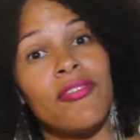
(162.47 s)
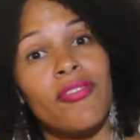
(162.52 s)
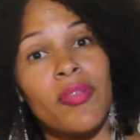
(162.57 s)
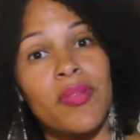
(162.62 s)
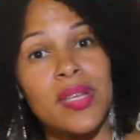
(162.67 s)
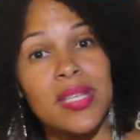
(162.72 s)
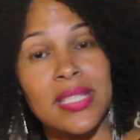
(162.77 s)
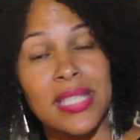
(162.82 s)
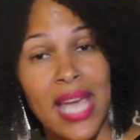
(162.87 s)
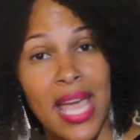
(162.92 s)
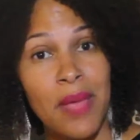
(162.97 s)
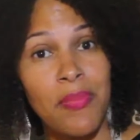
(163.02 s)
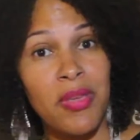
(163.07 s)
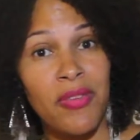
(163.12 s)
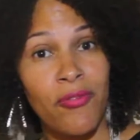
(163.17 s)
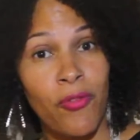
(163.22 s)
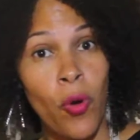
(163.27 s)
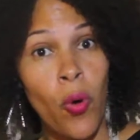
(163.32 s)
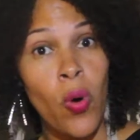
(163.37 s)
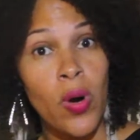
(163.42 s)
from the day
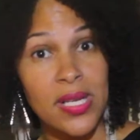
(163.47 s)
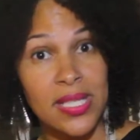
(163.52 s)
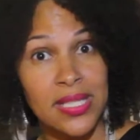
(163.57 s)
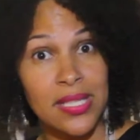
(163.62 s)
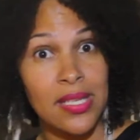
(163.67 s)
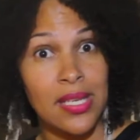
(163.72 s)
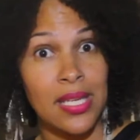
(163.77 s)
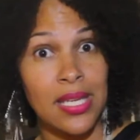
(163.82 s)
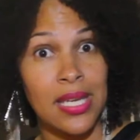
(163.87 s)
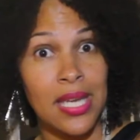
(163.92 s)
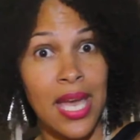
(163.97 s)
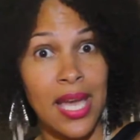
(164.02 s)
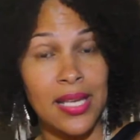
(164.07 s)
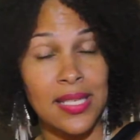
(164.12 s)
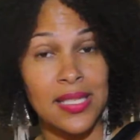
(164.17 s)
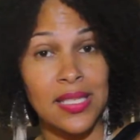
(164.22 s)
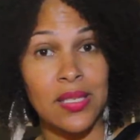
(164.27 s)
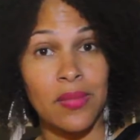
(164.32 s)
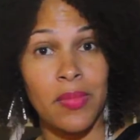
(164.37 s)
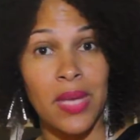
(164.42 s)
before sitting
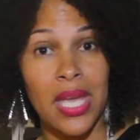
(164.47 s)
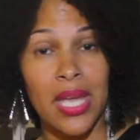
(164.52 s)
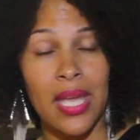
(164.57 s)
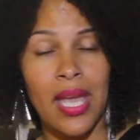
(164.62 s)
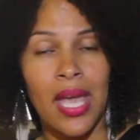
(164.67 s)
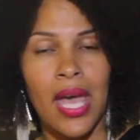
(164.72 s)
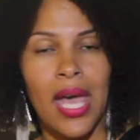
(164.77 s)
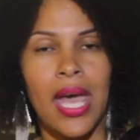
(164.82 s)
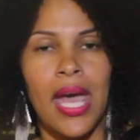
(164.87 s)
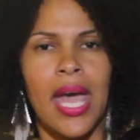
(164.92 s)
next to me.